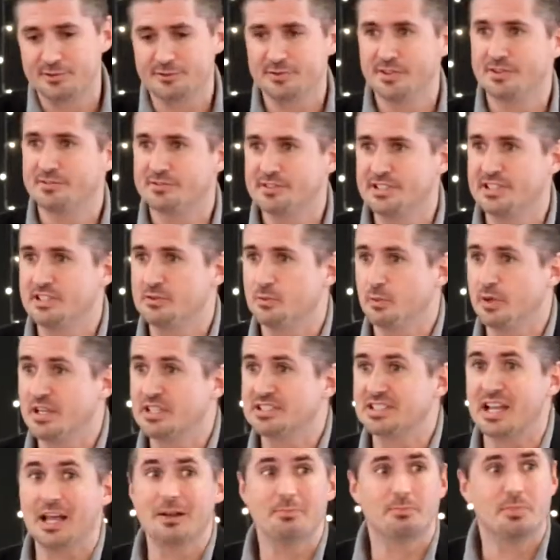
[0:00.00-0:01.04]
fifteen
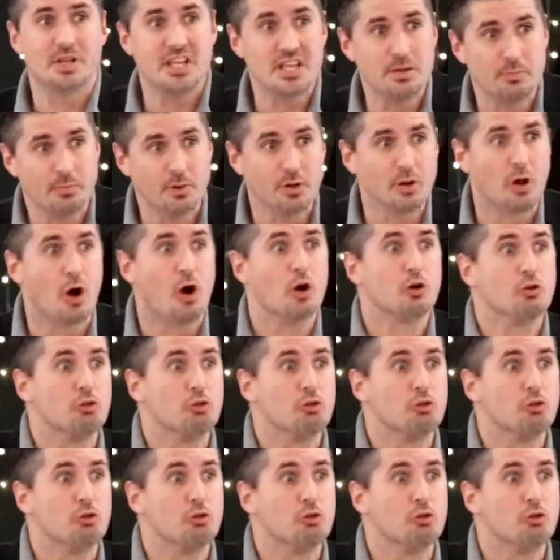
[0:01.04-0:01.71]
weeks. And people are